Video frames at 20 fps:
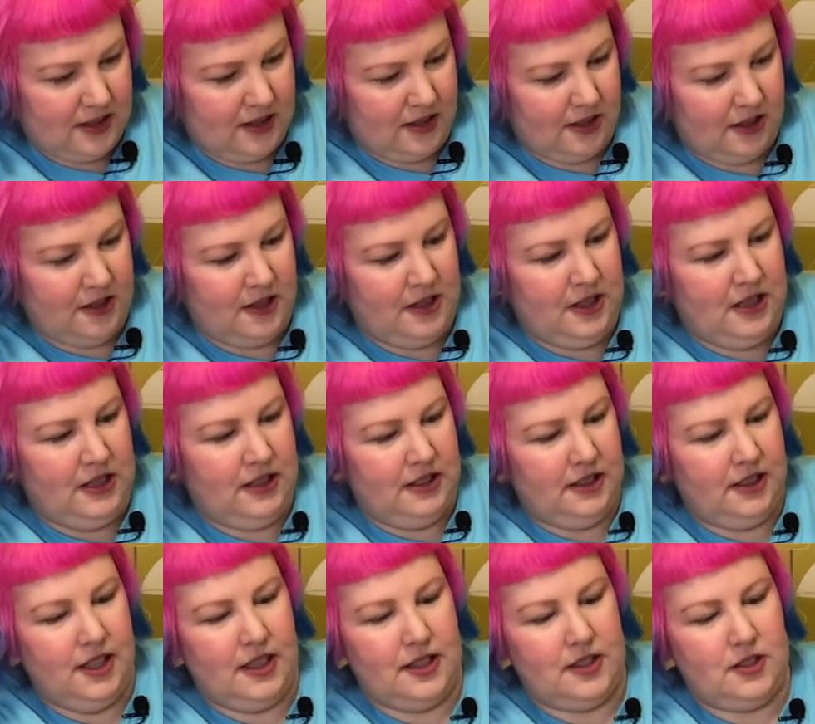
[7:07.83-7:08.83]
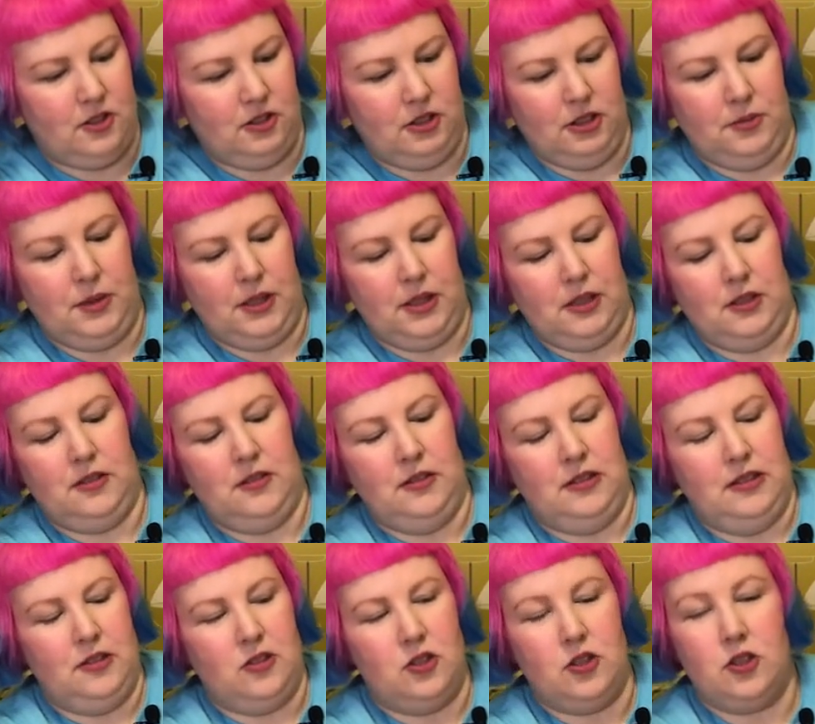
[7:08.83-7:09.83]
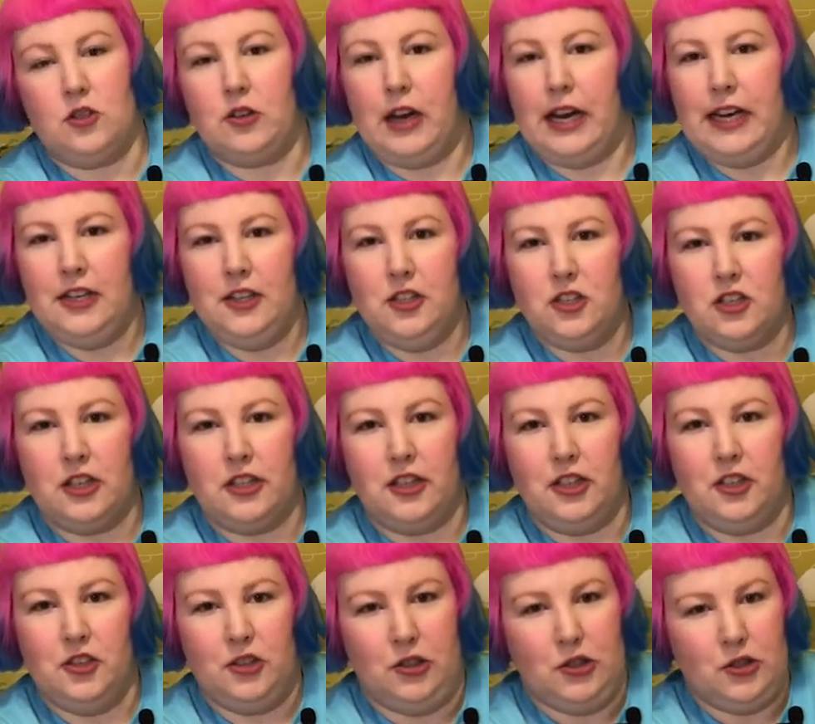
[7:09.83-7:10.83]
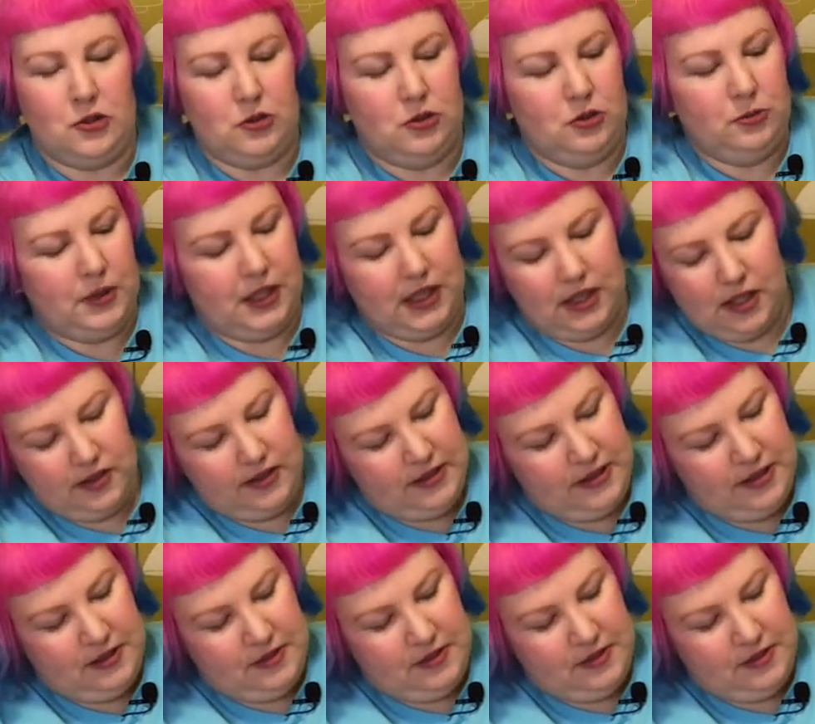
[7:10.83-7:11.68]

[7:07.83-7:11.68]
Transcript: So yeah, it's all a bit strange and unusual, but